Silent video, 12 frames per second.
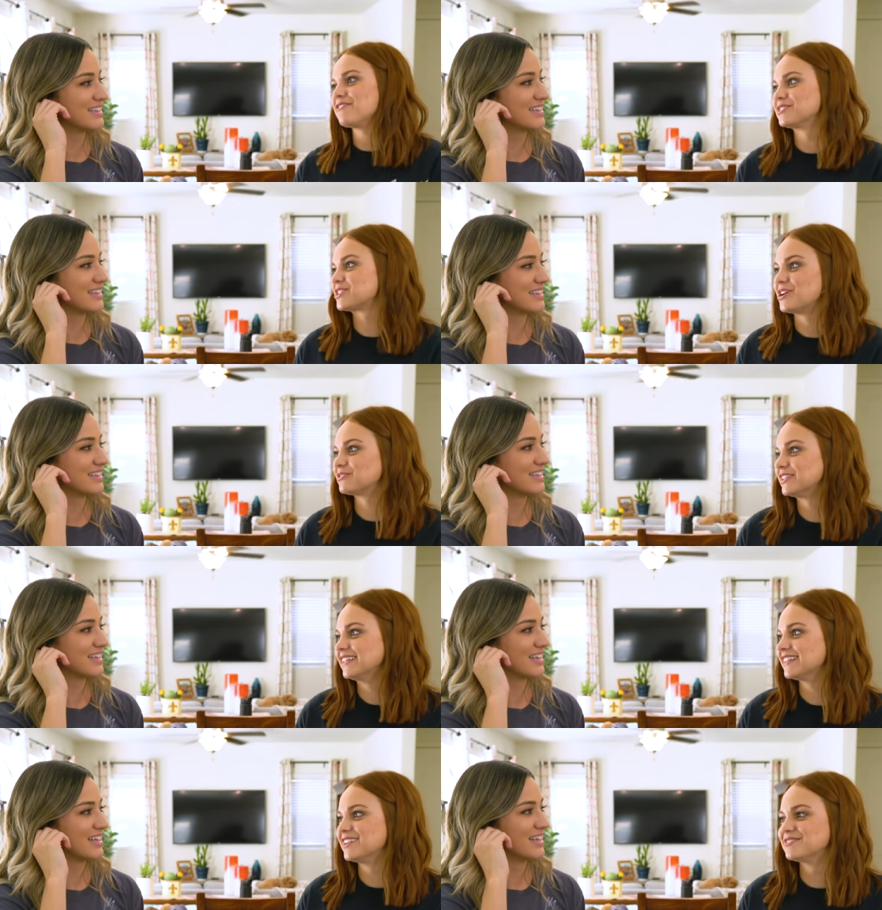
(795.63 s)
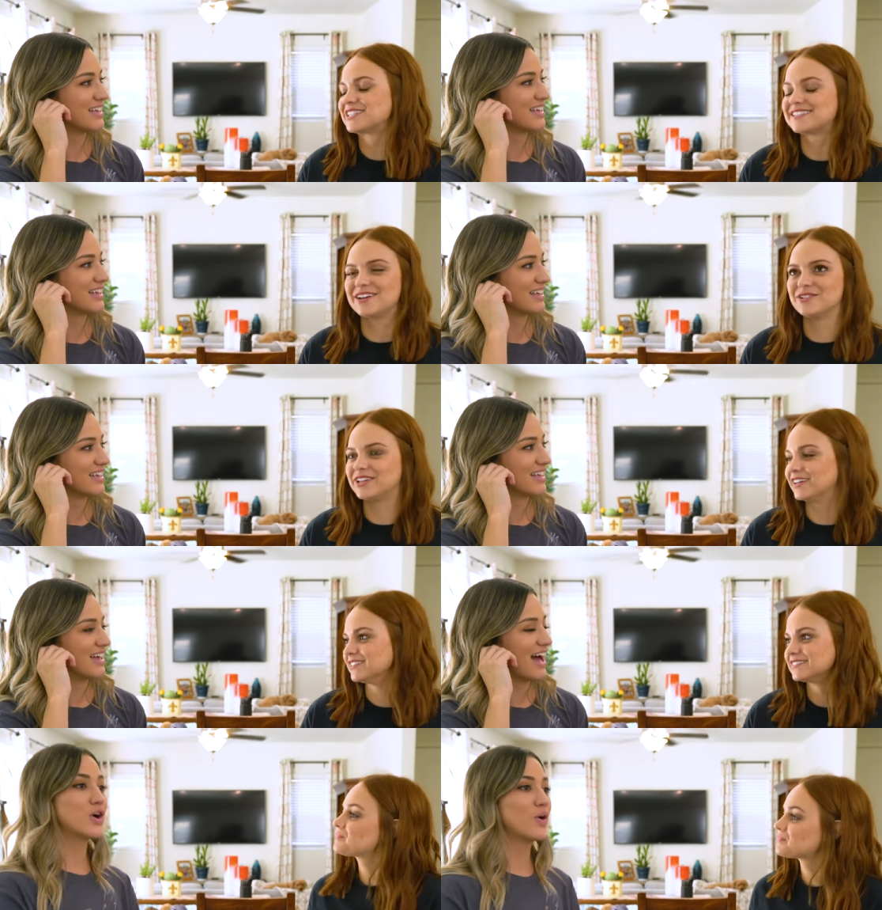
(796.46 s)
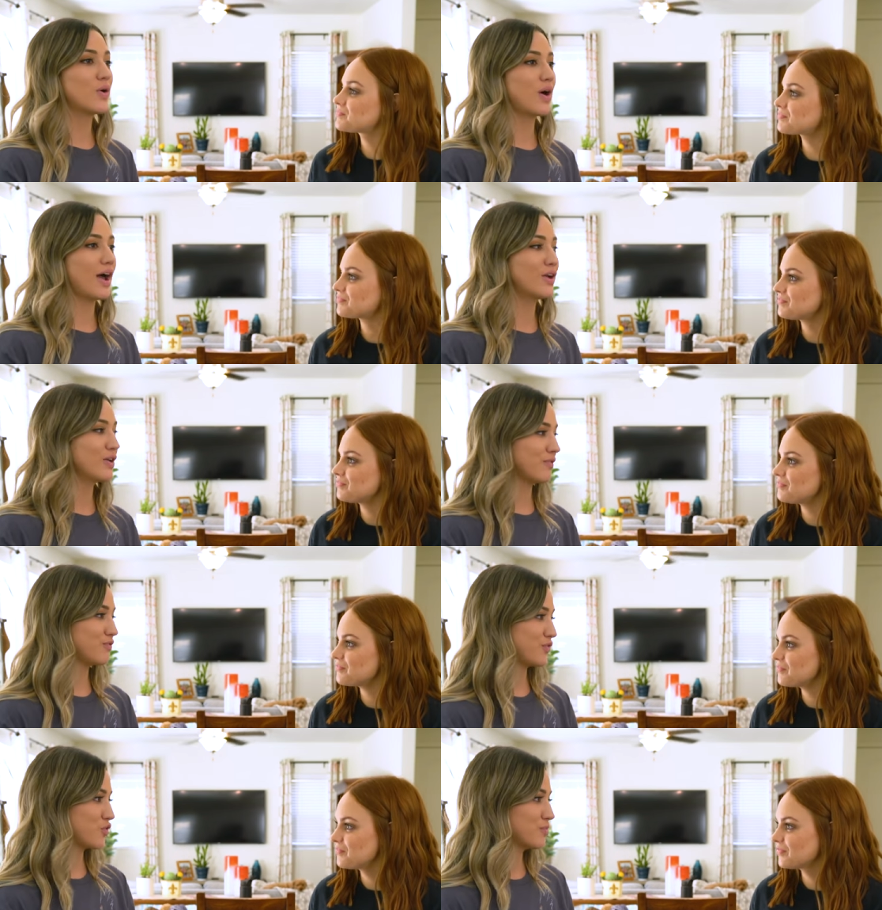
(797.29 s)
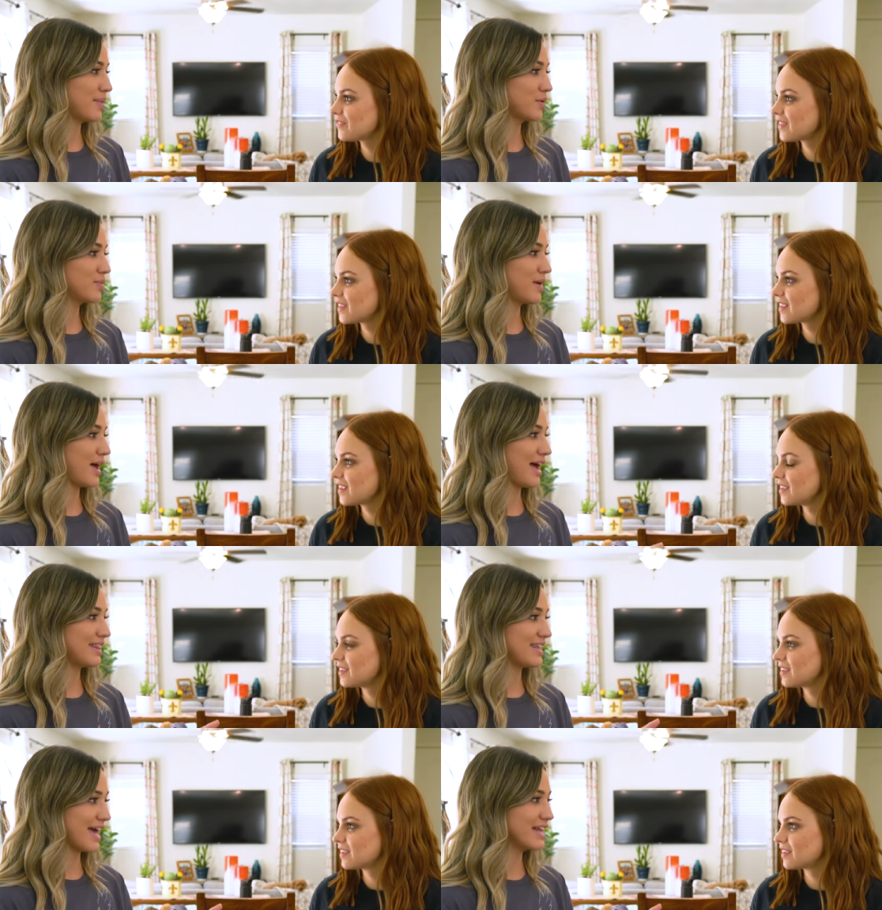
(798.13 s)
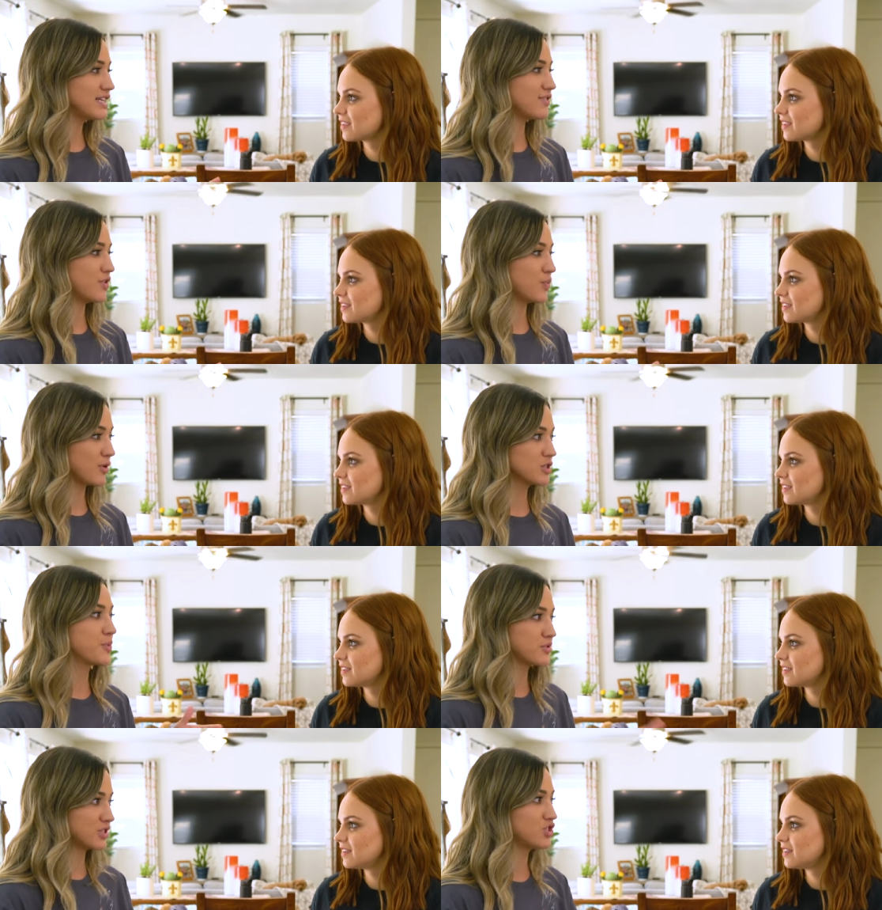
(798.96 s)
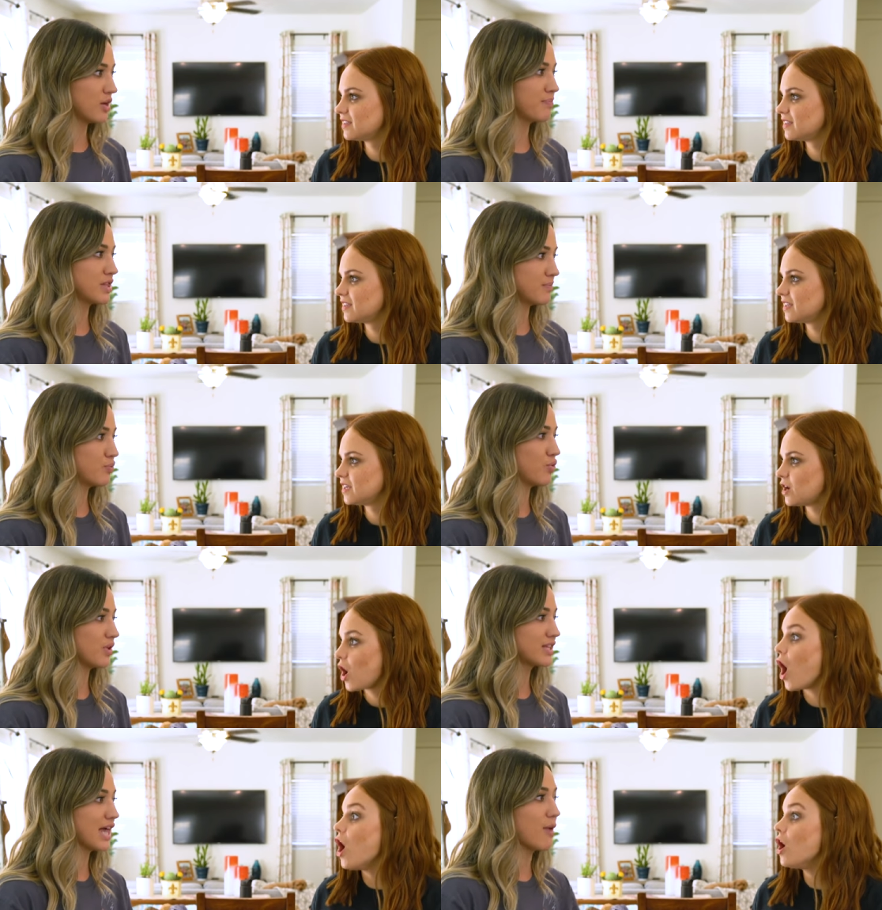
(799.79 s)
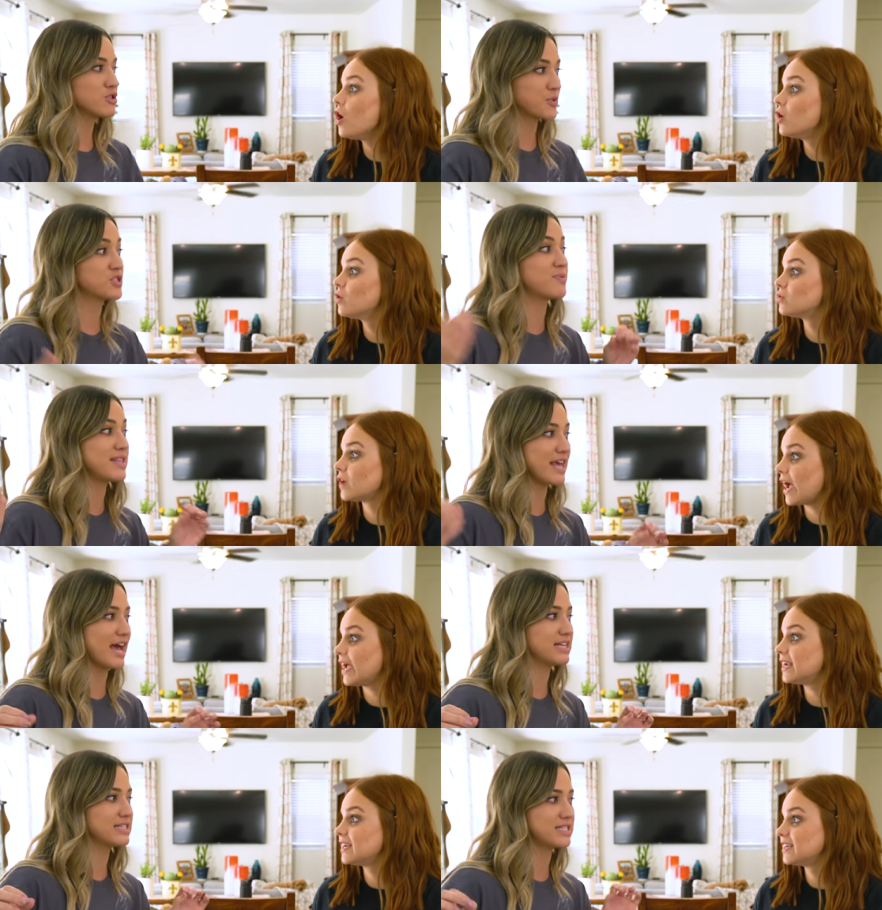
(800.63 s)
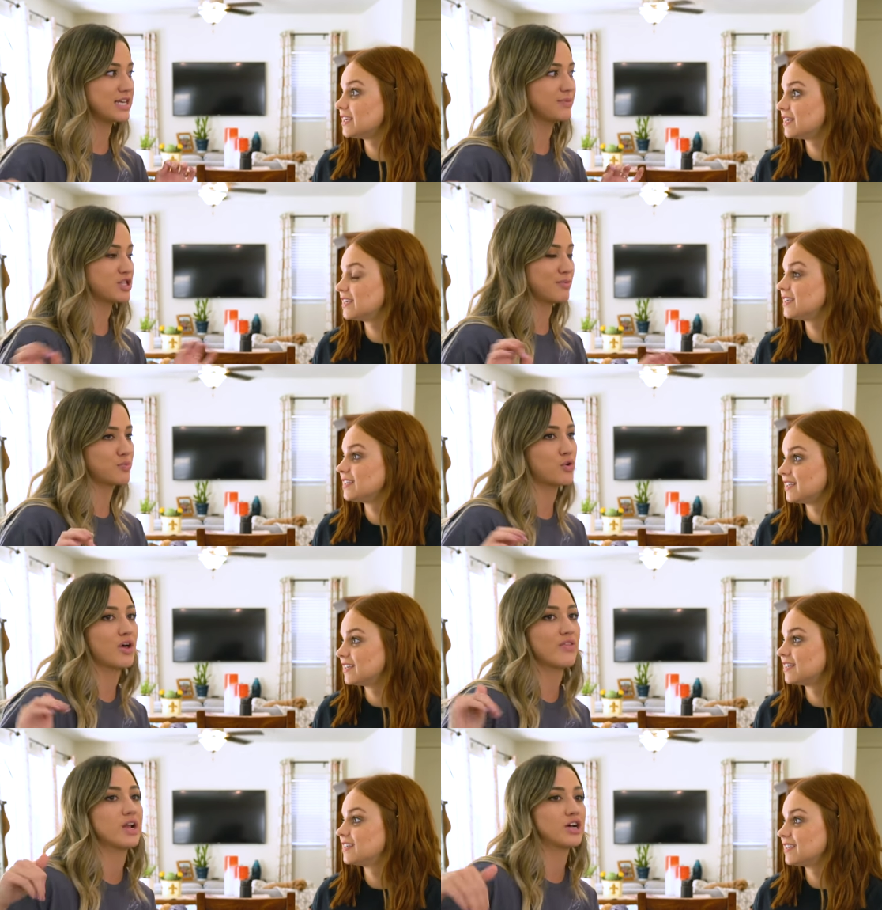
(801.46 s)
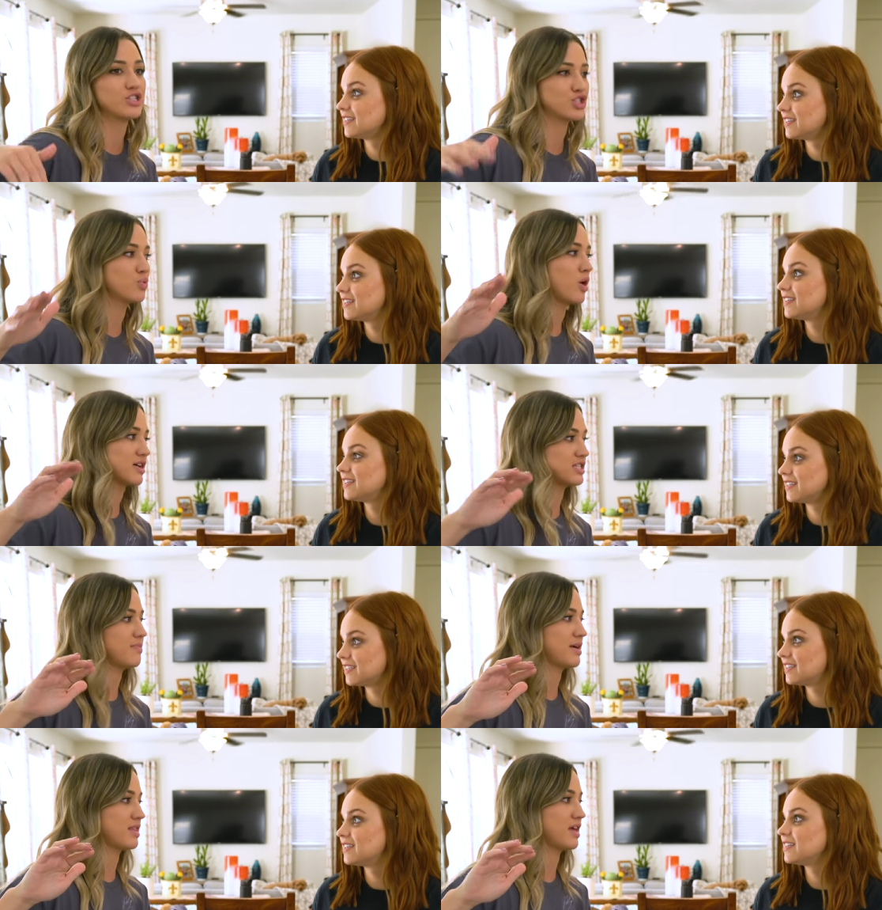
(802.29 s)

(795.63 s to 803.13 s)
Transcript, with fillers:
Speaker 1: That was all real, and it was so cute.
Speaker 2: So, I don't know if you remember, but at the end of it, we were supposed to jump in the pool. Like, that oh, was supposed to be right. the end scene. We jumped in the pool, and then Usher walks up, I